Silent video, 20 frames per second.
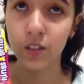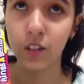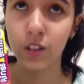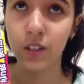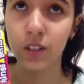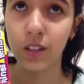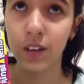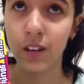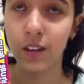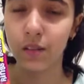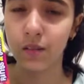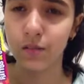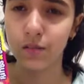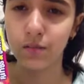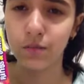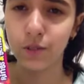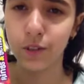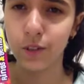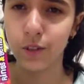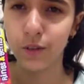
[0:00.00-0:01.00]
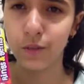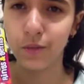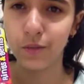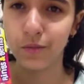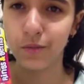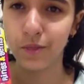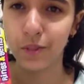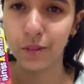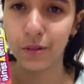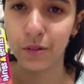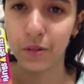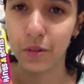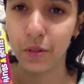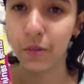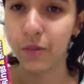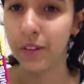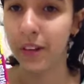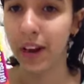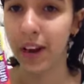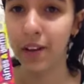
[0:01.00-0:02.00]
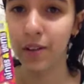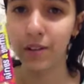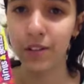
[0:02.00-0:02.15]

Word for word: She's like two years old now,